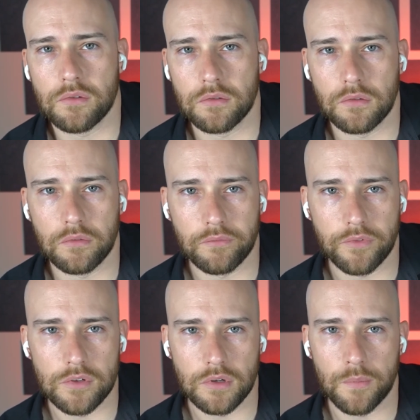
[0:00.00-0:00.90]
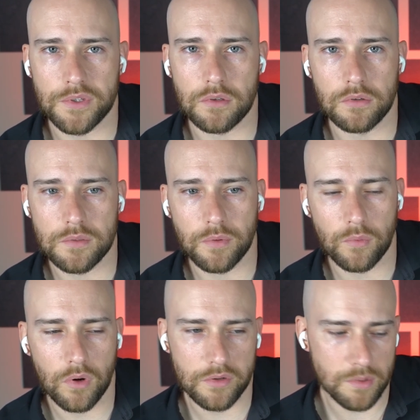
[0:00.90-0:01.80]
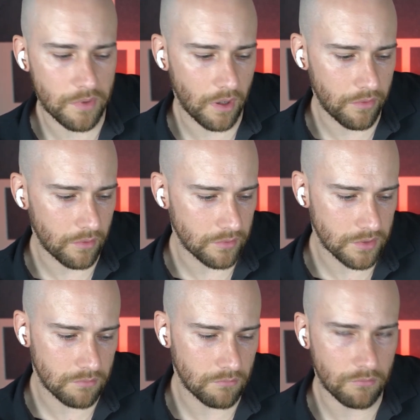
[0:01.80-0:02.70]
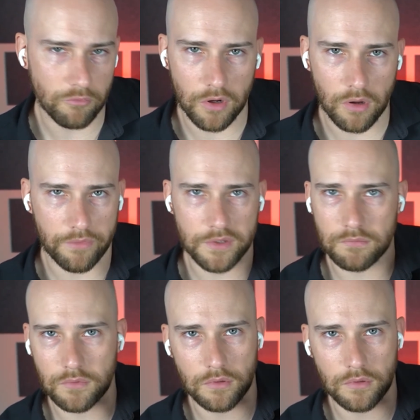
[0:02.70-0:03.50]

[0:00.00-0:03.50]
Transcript: on future episodes, but what are some of the other, just run off the,